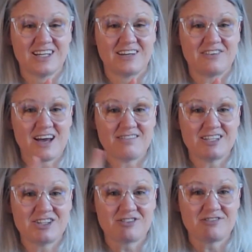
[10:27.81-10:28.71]
If you have it
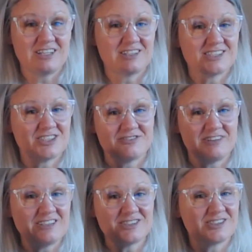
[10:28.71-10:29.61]
in your
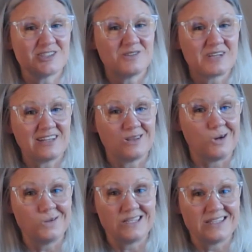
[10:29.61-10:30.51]
fingers don't get
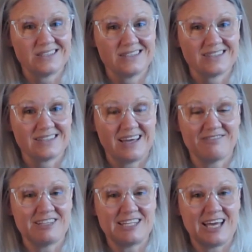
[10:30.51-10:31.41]
loaded
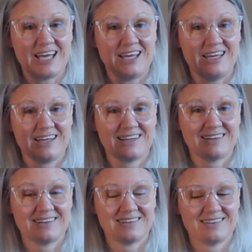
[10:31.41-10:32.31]
every day
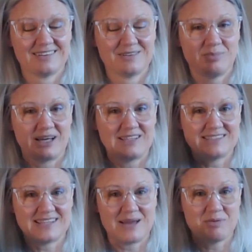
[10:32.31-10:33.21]
by the
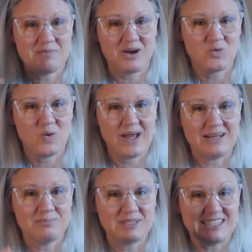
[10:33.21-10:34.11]
same amount of
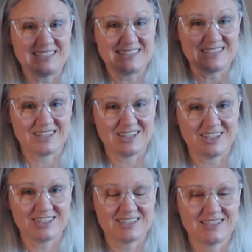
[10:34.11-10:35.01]
weight, but they still
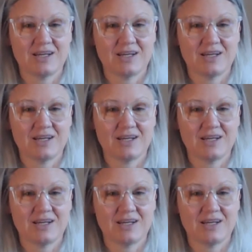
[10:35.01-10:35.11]
hurt.